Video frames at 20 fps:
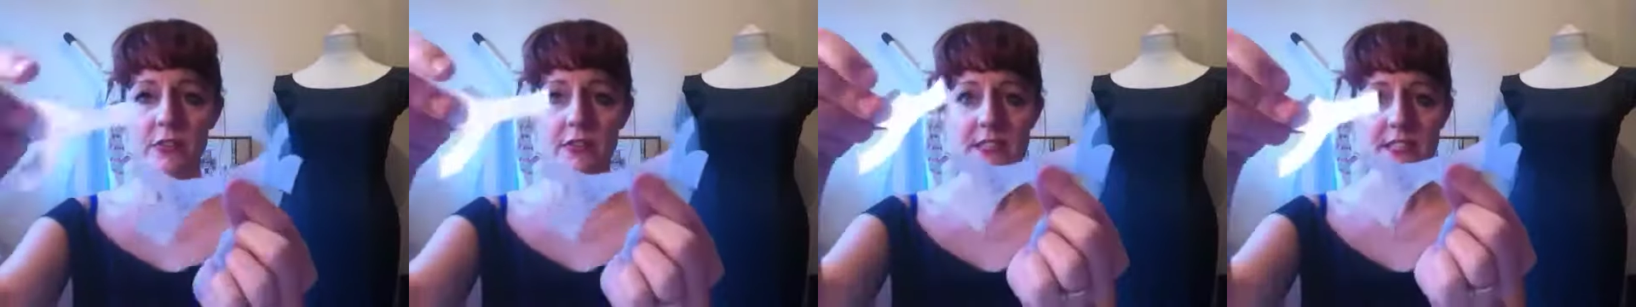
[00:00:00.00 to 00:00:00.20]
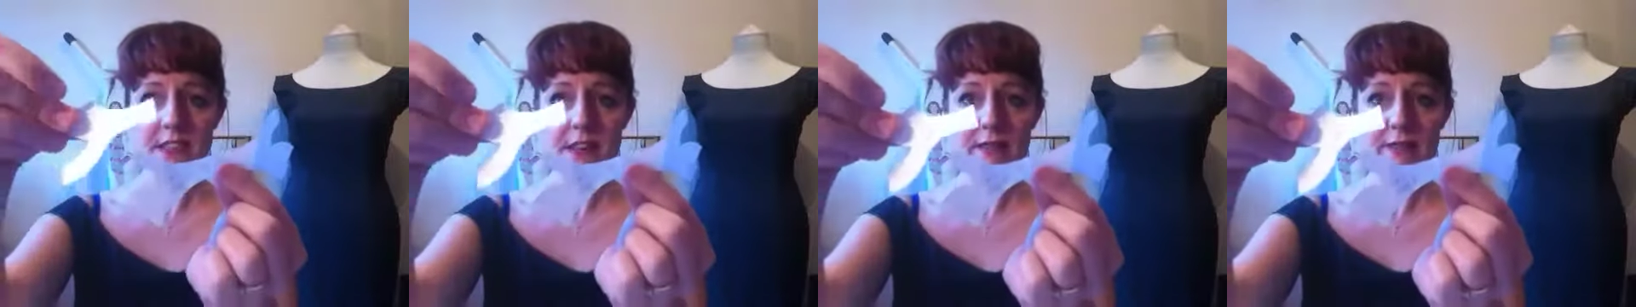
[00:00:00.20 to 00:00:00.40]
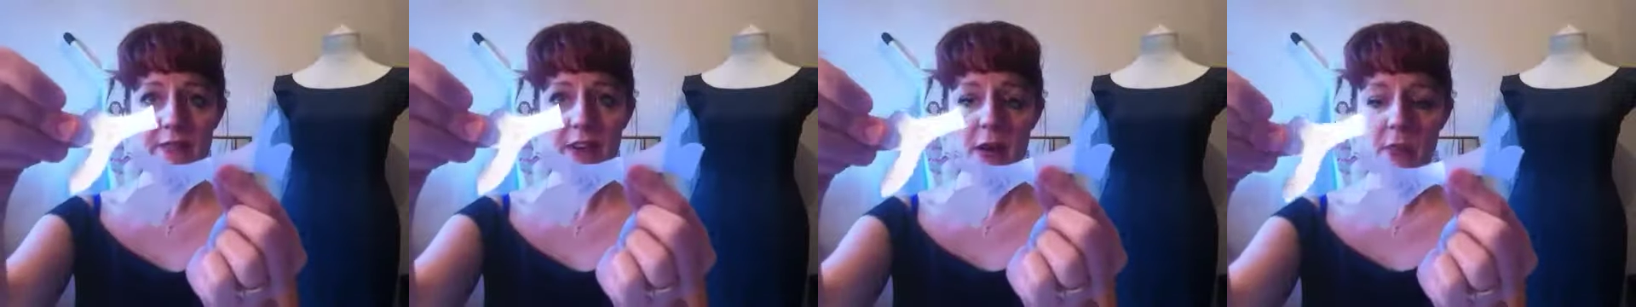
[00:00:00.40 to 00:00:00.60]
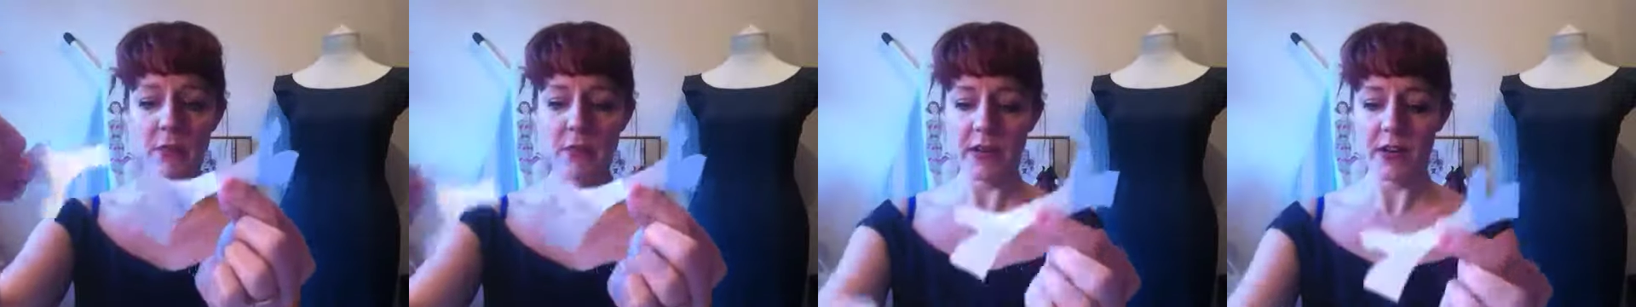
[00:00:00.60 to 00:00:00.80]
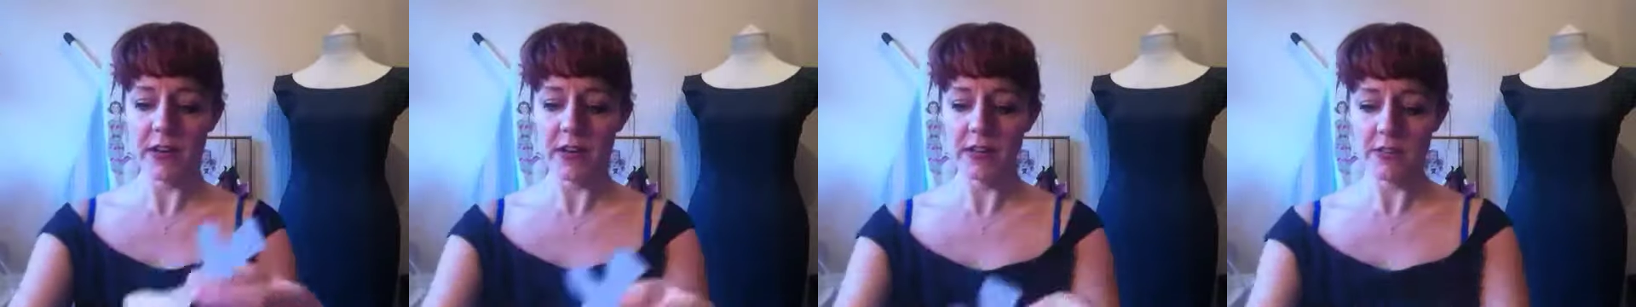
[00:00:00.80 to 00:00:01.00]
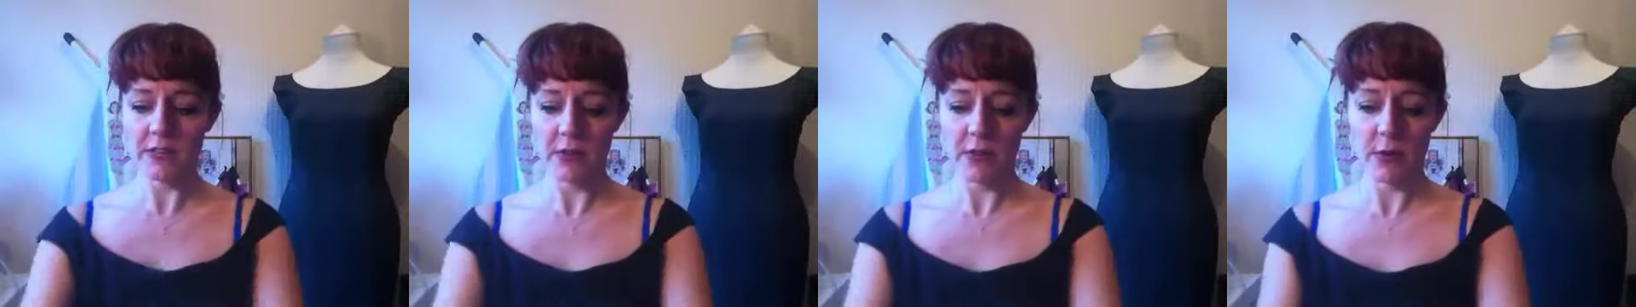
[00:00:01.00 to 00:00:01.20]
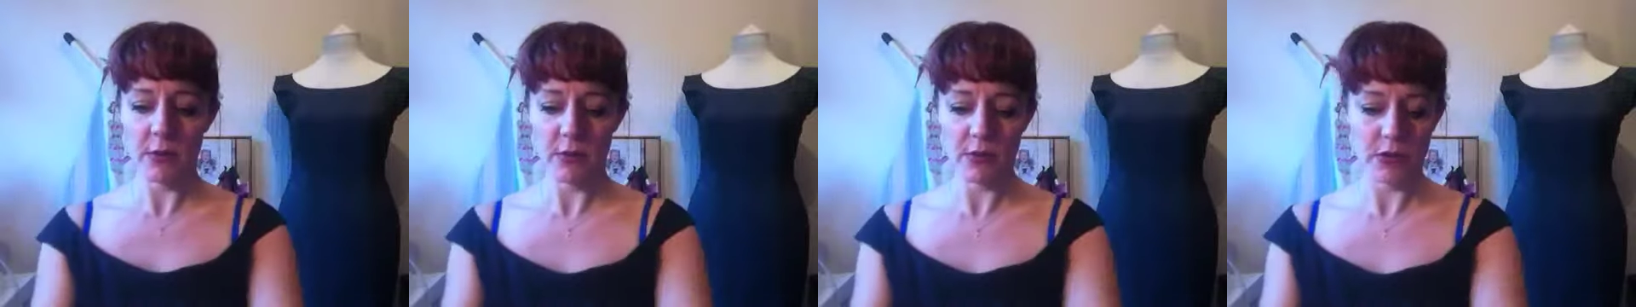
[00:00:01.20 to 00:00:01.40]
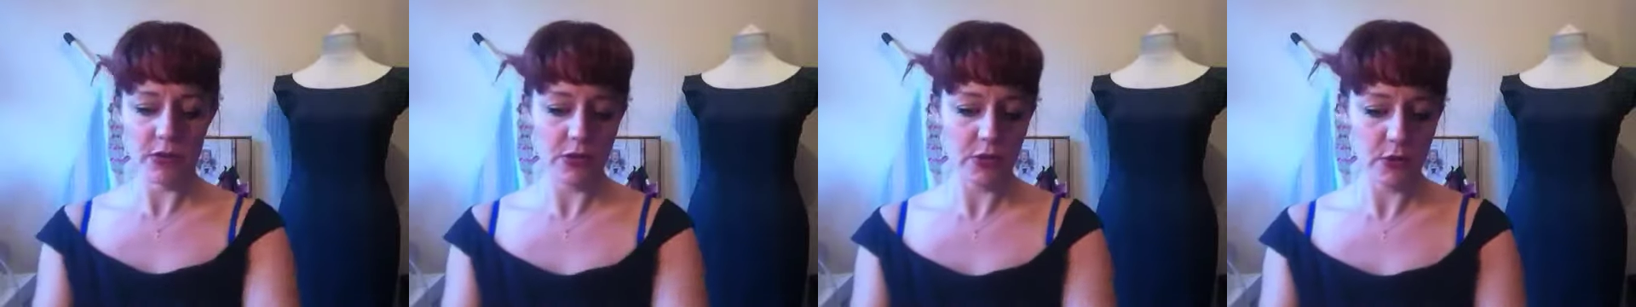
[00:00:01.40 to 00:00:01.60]
in the same fabric so it
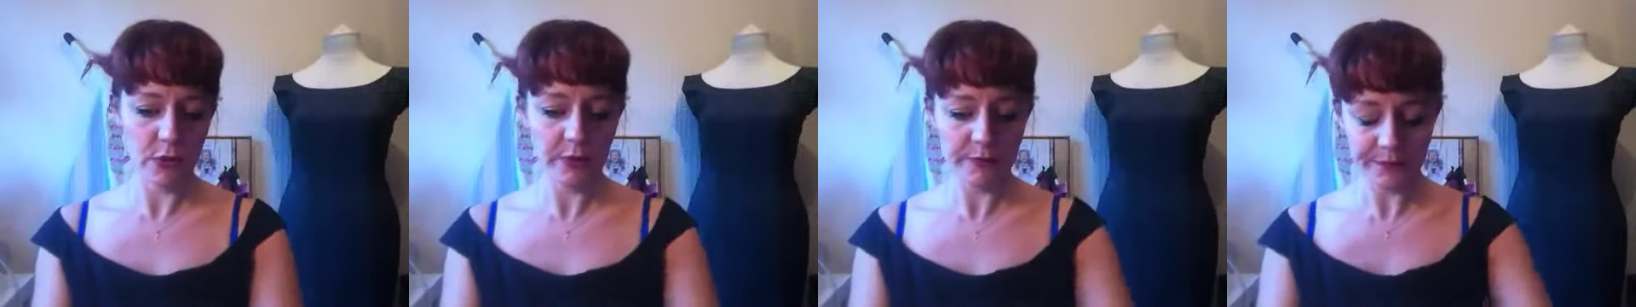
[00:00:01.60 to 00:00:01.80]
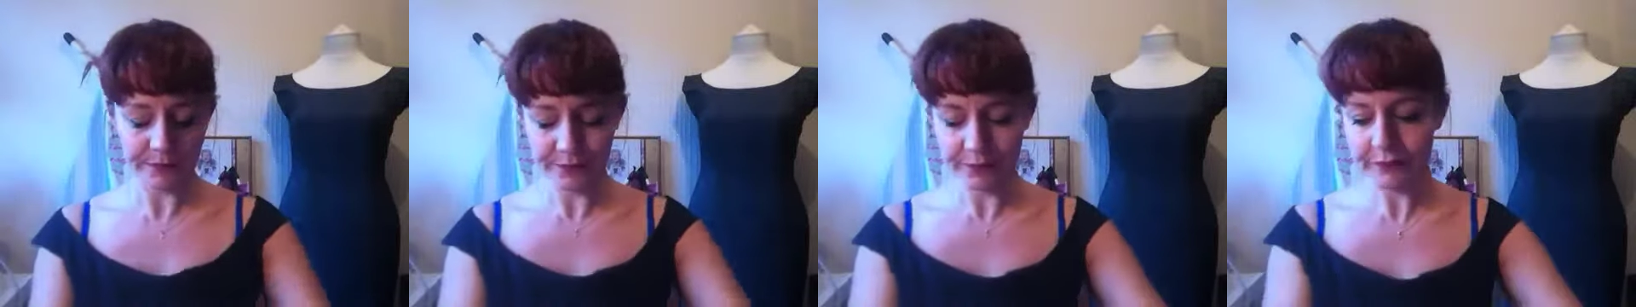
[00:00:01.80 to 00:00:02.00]
won't show.